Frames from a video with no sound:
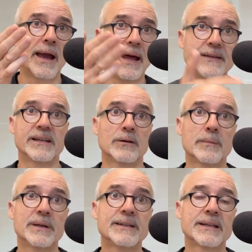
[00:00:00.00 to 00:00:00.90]
at
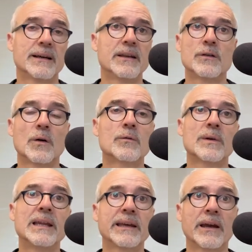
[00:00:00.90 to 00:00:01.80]
Deribit and you don't
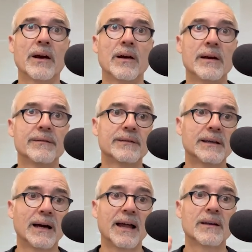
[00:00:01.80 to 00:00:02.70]
really care if
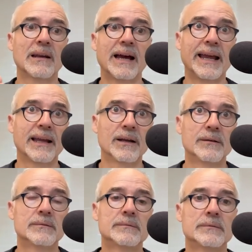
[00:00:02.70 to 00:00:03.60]
the
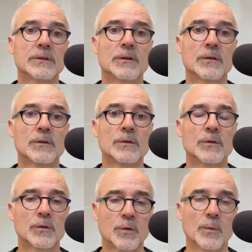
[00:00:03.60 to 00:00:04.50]
underlying
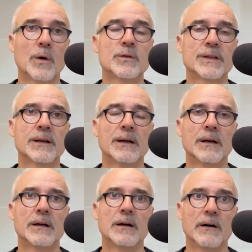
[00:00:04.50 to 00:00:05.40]
quote
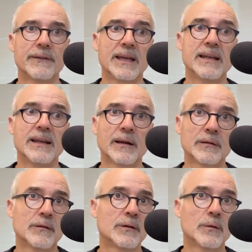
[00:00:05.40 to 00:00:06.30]
of the index
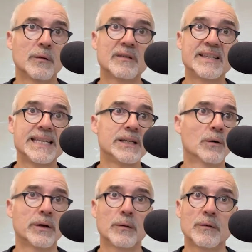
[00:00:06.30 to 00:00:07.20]
is USD
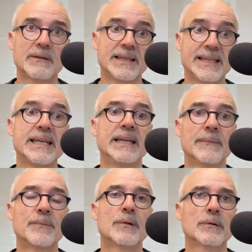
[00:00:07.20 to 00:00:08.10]
or USDT.
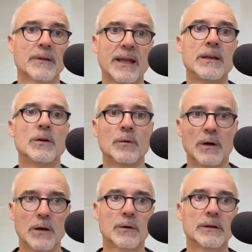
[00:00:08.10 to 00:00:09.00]
So then you
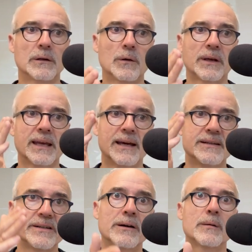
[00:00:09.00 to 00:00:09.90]
are looking
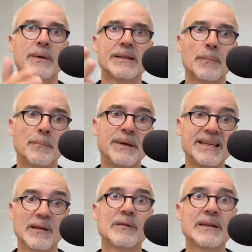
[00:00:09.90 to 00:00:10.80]
at Deribit
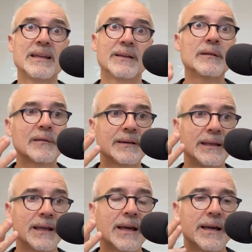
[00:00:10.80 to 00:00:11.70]
BTC, that's
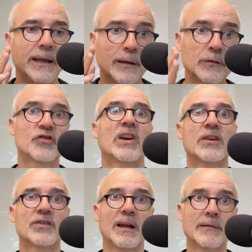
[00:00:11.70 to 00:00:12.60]
the
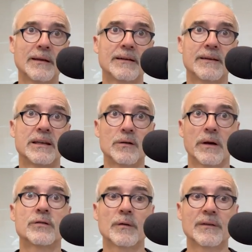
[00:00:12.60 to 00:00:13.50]
exchange asset that you're
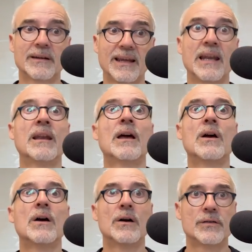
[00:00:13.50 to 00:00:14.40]
interested in
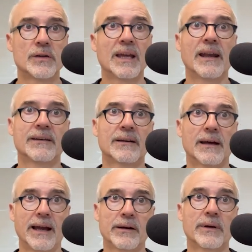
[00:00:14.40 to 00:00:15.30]
to get
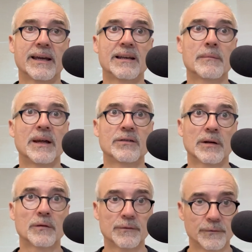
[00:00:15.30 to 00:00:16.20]
aggregated
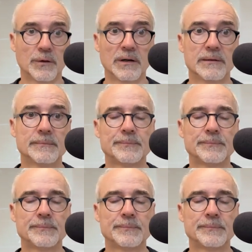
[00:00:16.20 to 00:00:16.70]
metrics for.